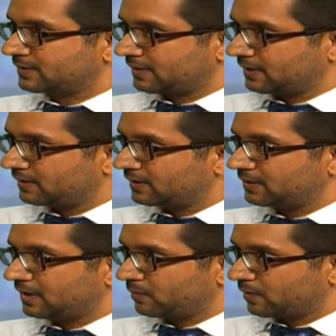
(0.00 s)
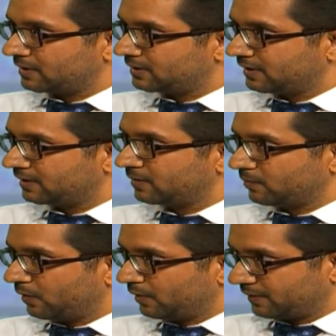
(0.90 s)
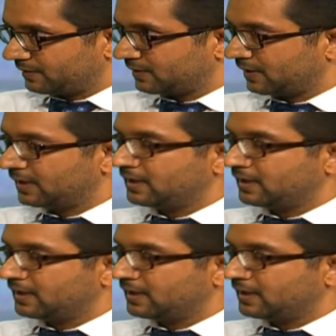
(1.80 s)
strengthen and model the bones.